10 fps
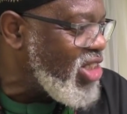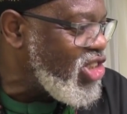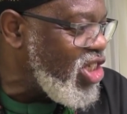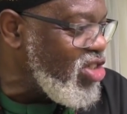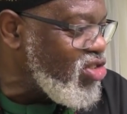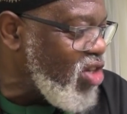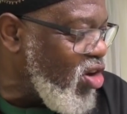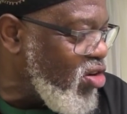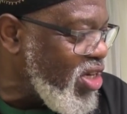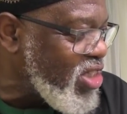And she used to
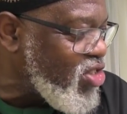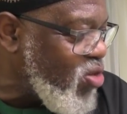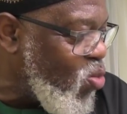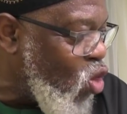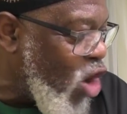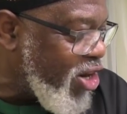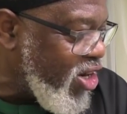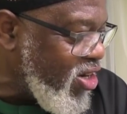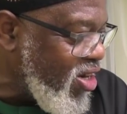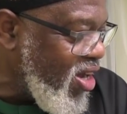go get some
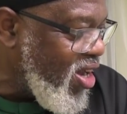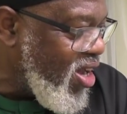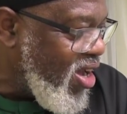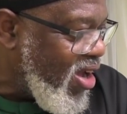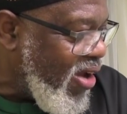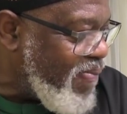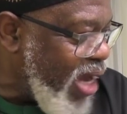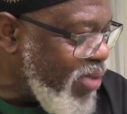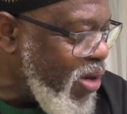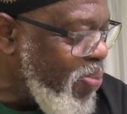water and
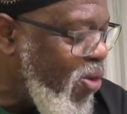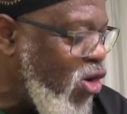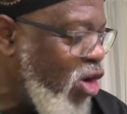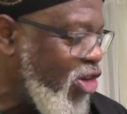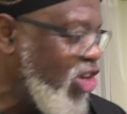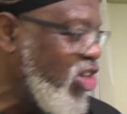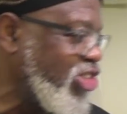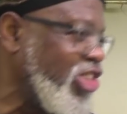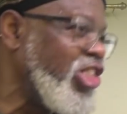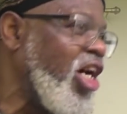make me pour it
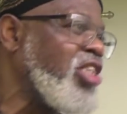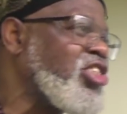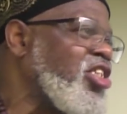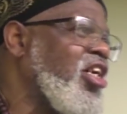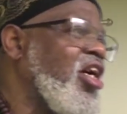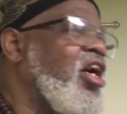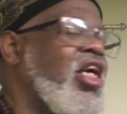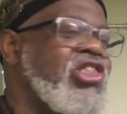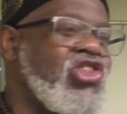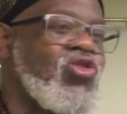on the dust
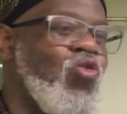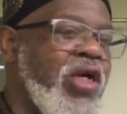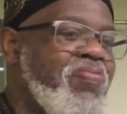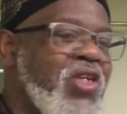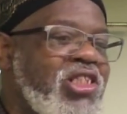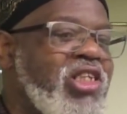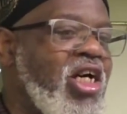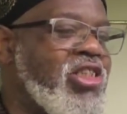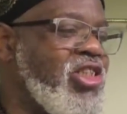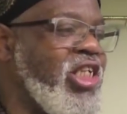and sweep the
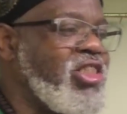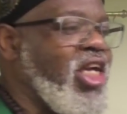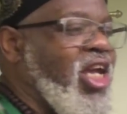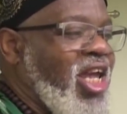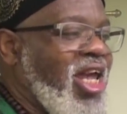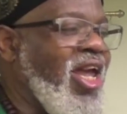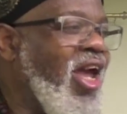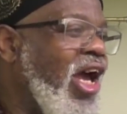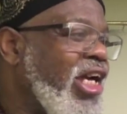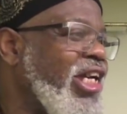dust, get
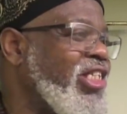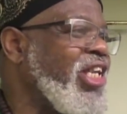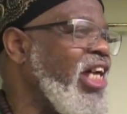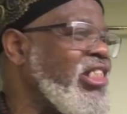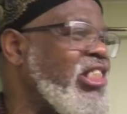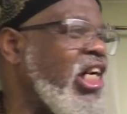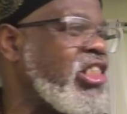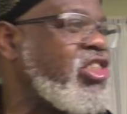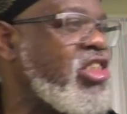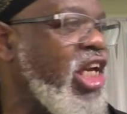that
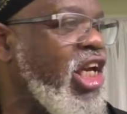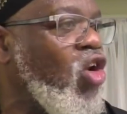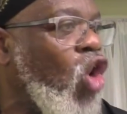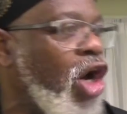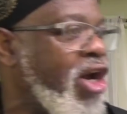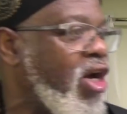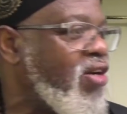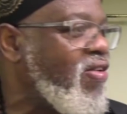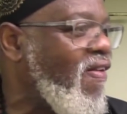dust in order.